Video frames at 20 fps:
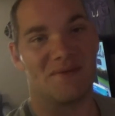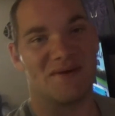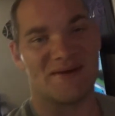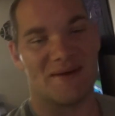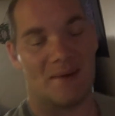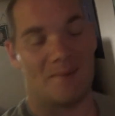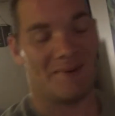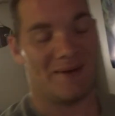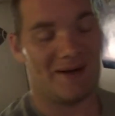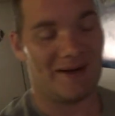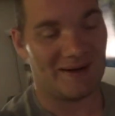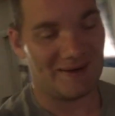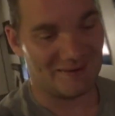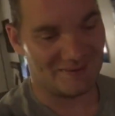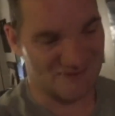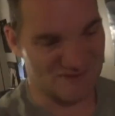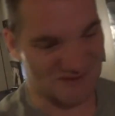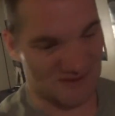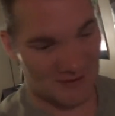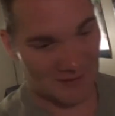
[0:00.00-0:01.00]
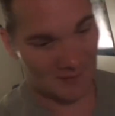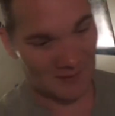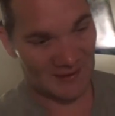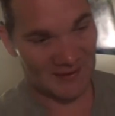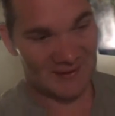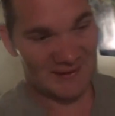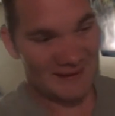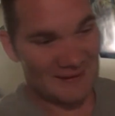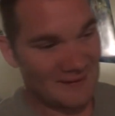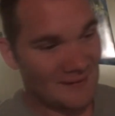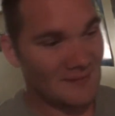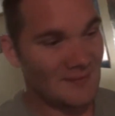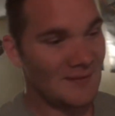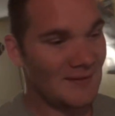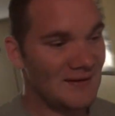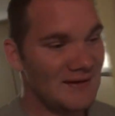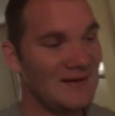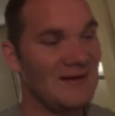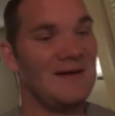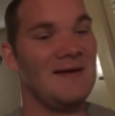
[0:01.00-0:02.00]
That way I can start working out
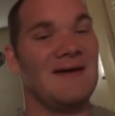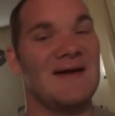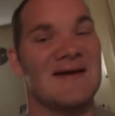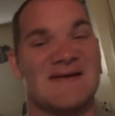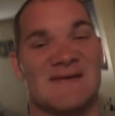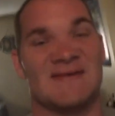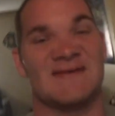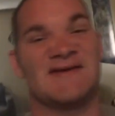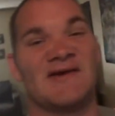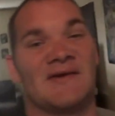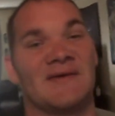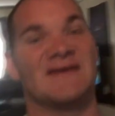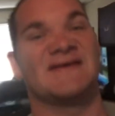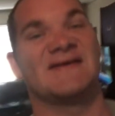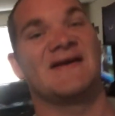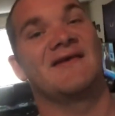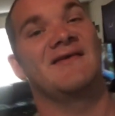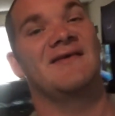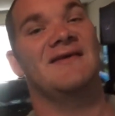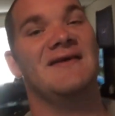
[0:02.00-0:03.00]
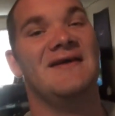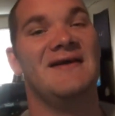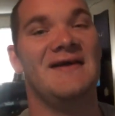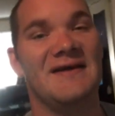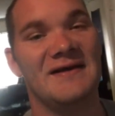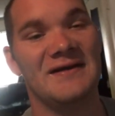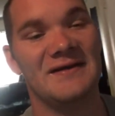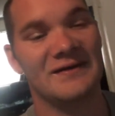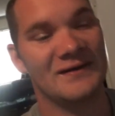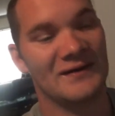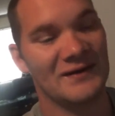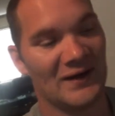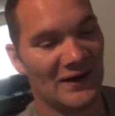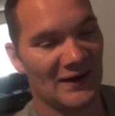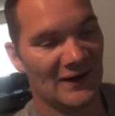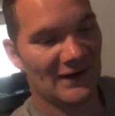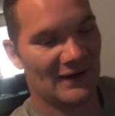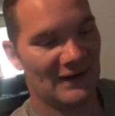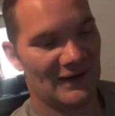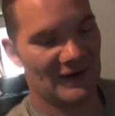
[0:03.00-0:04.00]
again because I was doing so good.
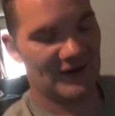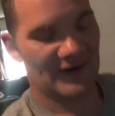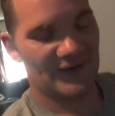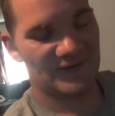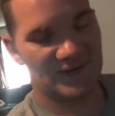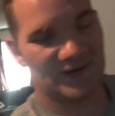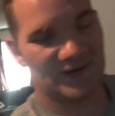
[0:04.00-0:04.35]
And